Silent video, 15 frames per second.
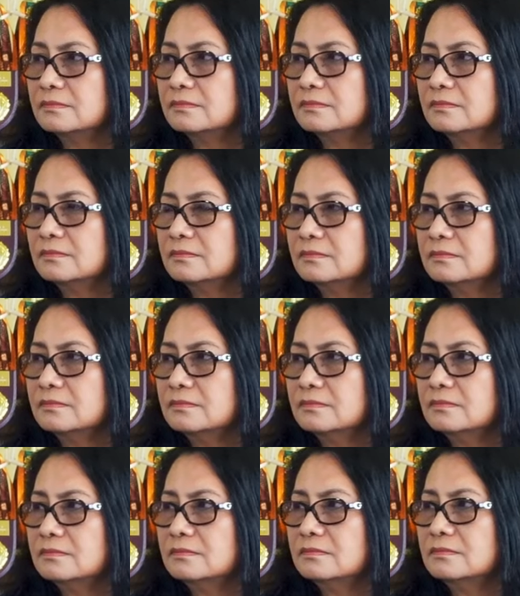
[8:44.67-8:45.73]

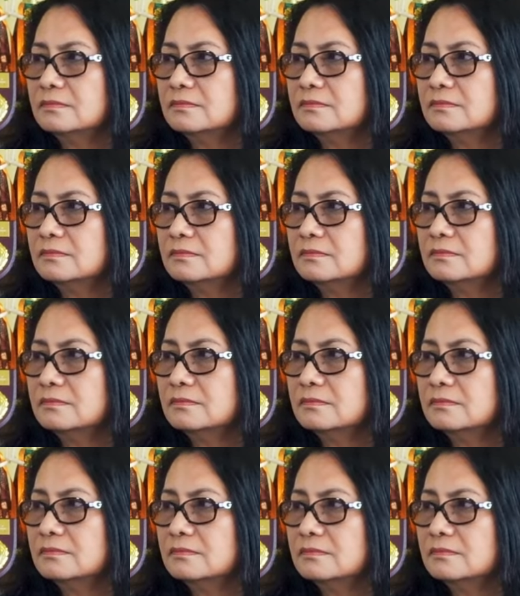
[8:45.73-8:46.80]

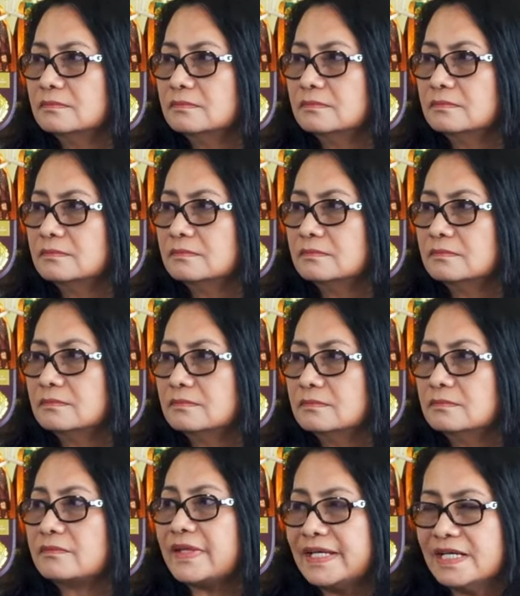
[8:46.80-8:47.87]

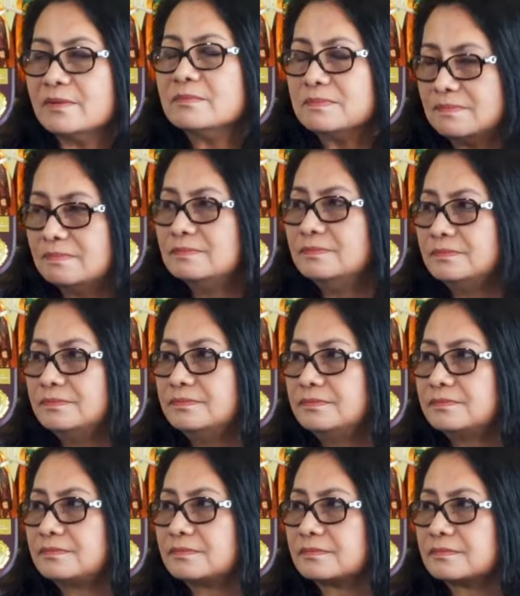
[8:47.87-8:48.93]

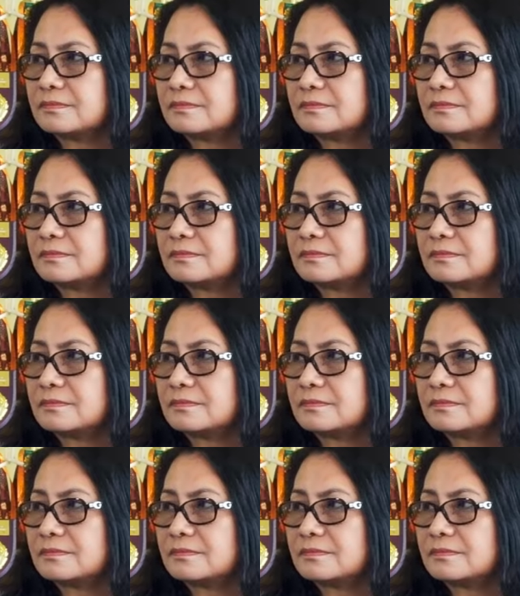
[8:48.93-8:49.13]
[no speech]